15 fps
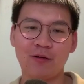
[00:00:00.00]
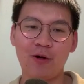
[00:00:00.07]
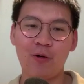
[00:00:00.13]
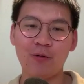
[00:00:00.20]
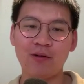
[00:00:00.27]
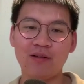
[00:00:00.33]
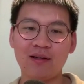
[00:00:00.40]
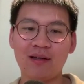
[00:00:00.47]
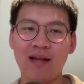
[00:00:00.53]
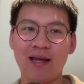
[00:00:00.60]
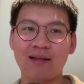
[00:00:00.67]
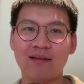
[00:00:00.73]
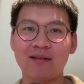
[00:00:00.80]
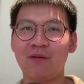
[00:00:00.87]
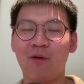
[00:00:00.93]
don't
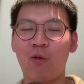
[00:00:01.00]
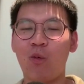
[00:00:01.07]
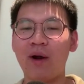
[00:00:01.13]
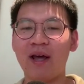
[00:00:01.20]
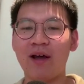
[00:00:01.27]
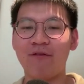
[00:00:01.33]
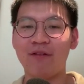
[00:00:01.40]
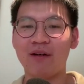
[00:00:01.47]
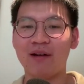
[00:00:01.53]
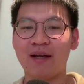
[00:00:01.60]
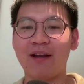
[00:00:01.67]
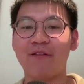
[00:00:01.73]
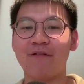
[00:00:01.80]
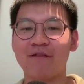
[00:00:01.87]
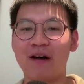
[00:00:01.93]
let whatever
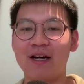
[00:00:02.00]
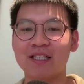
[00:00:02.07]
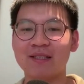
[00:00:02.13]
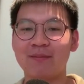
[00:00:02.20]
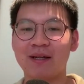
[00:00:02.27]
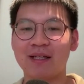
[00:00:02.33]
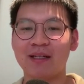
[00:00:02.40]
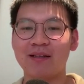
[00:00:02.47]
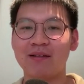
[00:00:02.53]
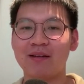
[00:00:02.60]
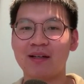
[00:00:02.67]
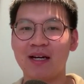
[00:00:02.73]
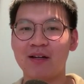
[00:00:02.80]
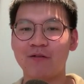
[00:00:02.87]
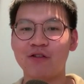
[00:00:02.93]
like fast money
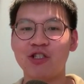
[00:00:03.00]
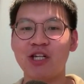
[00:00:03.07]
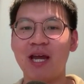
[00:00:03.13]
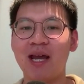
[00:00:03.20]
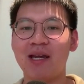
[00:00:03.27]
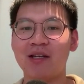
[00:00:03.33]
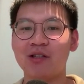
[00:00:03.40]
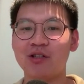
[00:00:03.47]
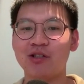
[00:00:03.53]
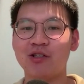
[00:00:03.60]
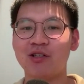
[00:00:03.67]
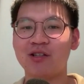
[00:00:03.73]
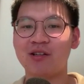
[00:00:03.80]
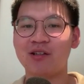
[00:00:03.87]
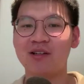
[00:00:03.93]
kind of
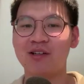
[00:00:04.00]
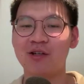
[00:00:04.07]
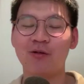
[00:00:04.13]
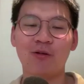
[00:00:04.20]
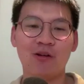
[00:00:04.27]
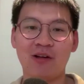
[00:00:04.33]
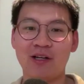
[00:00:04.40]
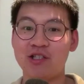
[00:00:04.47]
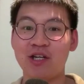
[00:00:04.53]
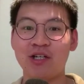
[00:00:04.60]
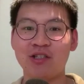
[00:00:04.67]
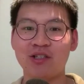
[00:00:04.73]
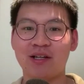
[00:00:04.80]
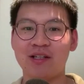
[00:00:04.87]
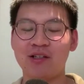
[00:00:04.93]
change you, or like
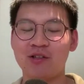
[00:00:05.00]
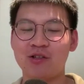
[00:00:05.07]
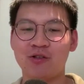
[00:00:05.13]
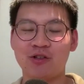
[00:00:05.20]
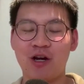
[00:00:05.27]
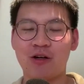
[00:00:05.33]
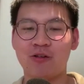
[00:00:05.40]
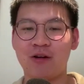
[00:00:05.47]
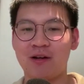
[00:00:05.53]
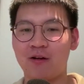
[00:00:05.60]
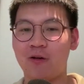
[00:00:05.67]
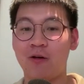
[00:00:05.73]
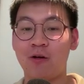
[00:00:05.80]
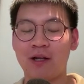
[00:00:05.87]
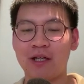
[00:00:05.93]
change like the trajectory,
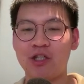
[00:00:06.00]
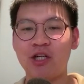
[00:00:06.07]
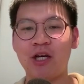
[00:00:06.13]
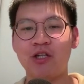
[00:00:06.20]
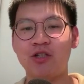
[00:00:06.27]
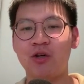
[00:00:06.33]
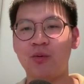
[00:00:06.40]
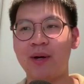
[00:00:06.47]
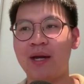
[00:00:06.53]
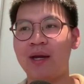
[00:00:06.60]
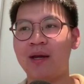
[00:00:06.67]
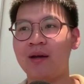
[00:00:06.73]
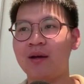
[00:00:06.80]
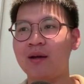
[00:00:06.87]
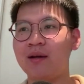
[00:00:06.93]
or like change the
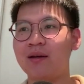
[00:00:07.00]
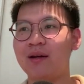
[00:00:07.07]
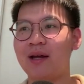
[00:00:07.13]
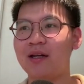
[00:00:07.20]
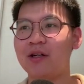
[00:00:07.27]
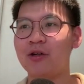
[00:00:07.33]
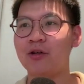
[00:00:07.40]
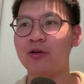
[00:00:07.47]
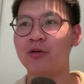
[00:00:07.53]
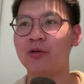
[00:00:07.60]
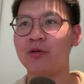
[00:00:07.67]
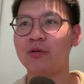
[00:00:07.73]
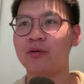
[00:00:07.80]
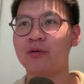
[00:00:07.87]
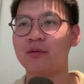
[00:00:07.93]
way that
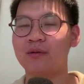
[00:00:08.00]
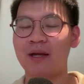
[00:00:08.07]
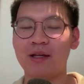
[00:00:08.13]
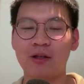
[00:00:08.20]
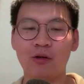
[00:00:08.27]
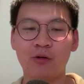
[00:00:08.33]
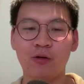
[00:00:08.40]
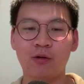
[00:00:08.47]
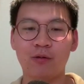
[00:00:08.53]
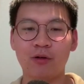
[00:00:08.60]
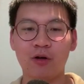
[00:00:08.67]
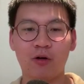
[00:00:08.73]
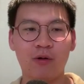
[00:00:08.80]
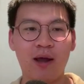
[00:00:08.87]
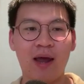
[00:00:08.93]
you
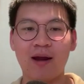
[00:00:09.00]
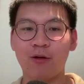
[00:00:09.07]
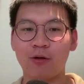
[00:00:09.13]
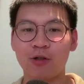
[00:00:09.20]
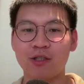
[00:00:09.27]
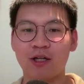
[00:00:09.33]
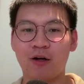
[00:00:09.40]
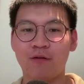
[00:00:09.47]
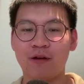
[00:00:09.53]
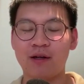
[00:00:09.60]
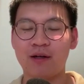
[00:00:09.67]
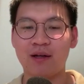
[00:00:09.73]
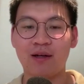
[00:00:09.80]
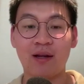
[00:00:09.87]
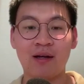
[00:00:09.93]
handle yourself,
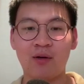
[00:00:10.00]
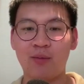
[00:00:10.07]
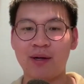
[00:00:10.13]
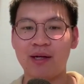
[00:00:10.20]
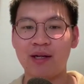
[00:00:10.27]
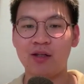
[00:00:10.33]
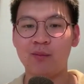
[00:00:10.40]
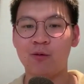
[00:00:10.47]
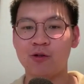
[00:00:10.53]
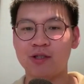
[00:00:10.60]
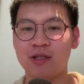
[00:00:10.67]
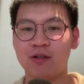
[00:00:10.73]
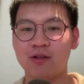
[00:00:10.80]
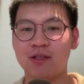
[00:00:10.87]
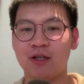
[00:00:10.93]
and the way that you
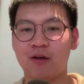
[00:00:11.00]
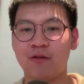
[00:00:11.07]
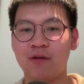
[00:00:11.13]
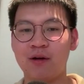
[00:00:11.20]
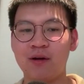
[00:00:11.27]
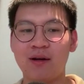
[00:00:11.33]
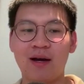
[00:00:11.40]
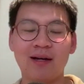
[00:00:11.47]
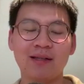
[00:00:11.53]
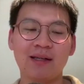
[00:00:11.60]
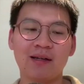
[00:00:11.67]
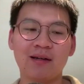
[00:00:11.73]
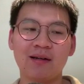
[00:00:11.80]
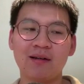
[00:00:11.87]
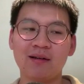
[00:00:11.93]
present yourself. I
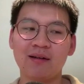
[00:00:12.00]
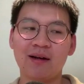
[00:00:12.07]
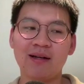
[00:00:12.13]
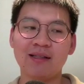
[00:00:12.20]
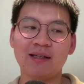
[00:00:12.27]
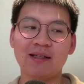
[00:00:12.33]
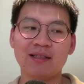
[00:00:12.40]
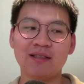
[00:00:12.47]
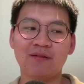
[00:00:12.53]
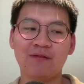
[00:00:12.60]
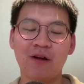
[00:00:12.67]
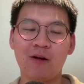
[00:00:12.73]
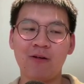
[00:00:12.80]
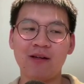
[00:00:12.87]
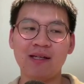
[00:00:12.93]
think it's
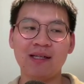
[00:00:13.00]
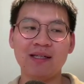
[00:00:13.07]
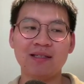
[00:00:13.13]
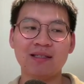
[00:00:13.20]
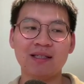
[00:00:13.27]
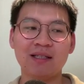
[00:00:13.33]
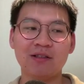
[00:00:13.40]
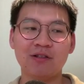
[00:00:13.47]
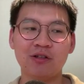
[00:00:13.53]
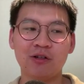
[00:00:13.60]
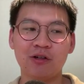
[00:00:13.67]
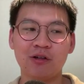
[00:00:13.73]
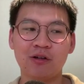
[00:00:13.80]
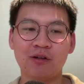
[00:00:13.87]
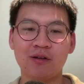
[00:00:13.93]
very easy
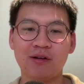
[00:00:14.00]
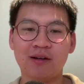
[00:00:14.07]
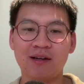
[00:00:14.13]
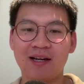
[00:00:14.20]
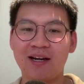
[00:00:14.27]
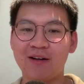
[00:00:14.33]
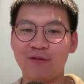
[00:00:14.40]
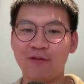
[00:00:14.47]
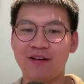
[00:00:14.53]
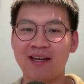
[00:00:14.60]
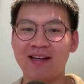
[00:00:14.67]
to kind of